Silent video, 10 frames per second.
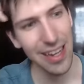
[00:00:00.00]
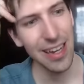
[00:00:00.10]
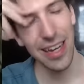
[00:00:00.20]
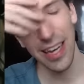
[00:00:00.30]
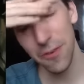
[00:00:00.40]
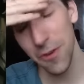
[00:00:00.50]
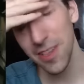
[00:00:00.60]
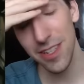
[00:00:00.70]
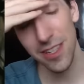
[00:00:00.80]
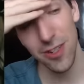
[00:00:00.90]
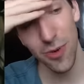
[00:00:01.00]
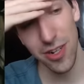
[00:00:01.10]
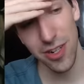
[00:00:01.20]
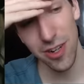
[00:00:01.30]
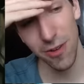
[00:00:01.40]
if you're in the
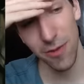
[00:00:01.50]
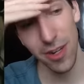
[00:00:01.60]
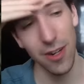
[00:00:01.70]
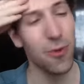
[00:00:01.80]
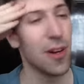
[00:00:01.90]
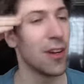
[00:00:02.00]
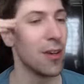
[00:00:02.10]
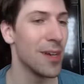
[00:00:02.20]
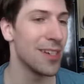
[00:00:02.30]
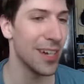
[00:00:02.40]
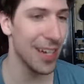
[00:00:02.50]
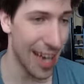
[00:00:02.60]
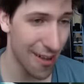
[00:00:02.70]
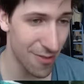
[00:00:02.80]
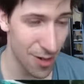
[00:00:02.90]
situation in Arena where you basically
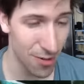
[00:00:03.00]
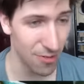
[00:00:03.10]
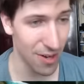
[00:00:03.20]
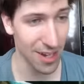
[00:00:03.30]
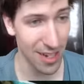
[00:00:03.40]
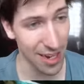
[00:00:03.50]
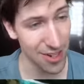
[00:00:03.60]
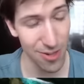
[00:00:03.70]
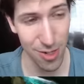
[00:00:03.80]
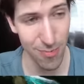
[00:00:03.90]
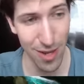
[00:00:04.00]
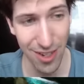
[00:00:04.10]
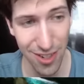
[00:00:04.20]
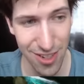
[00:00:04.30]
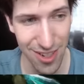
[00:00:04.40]
have no direct answer
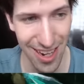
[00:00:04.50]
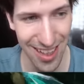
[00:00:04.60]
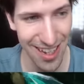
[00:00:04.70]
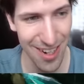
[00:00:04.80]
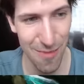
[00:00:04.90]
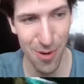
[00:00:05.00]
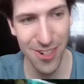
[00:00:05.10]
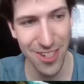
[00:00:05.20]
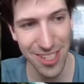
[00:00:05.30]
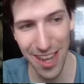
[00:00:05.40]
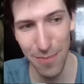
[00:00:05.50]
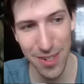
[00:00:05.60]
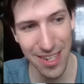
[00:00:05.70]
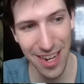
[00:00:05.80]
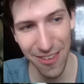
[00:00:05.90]
spells, and then your opponent just happens
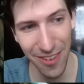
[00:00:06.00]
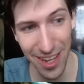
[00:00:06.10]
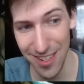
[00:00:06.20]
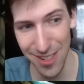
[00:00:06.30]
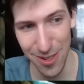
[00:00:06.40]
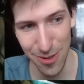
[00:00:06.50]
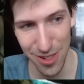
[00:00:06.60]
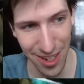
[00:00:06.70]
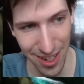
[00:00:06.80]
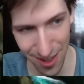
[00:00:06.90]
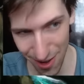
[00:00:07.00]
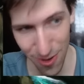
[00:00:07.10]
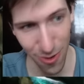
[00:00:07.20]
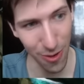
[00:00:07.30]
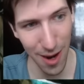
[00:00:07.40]
to have answers like,
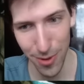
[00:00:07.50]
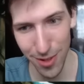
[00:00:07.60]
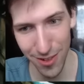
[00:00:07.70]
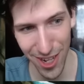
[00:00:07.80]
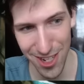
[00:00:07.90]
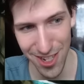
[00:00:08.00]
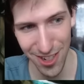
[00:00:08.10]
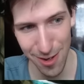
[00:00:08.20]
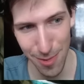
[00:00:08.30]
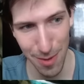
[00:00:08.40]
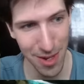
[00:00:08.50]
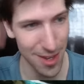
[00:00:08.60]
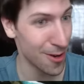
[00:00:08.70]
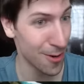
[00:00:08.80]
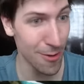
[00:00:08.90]
ooh, I put a Divine Shield on my minion,
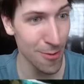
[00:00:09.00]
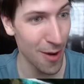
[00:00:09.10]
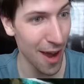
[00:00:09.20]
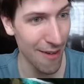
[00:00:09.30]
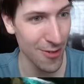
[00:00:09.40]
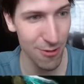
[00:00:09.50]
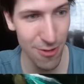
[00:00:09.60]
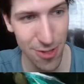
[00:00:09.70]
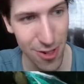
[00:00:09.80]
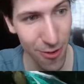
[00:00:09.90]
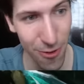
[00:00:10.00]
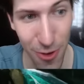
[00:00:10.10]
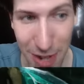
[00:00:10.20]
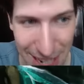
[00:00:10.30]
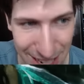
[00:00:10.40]
or ooh, I have a True Silver for
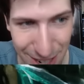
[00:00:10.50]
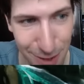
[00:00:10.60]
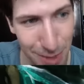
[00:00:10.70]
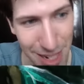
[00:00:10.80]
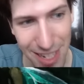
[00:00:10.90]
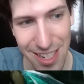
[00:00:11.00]
your next 2 minions,